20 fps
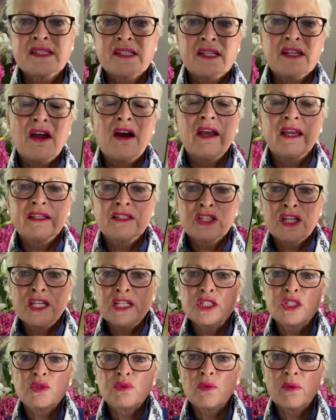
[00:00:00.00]
and I
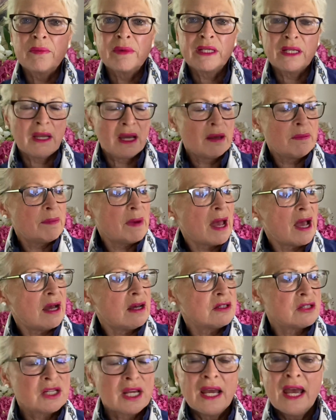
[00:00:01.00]
teach women
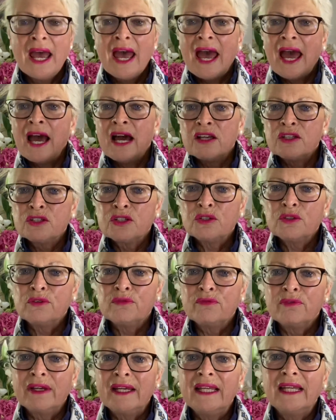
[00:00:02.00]
about how to
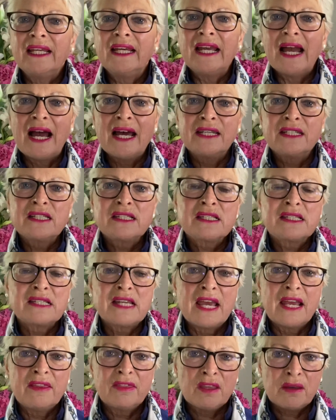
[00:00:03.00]
really
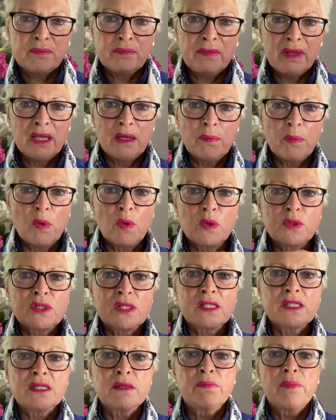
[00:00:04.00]
understand that menopause
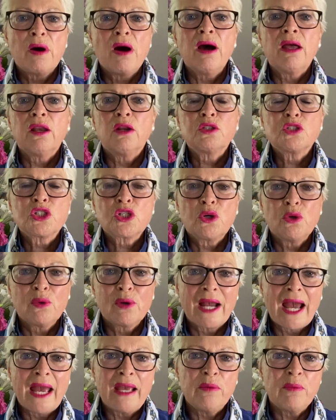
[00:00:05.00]
is the biological
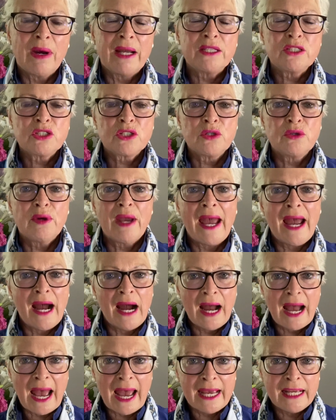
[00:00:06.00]
gateway to
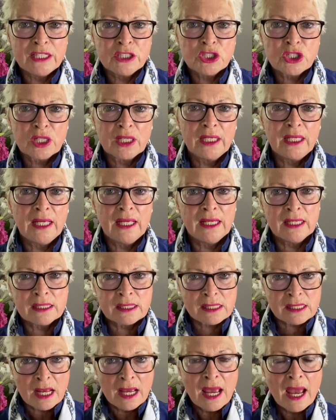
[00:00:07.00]
our aging years.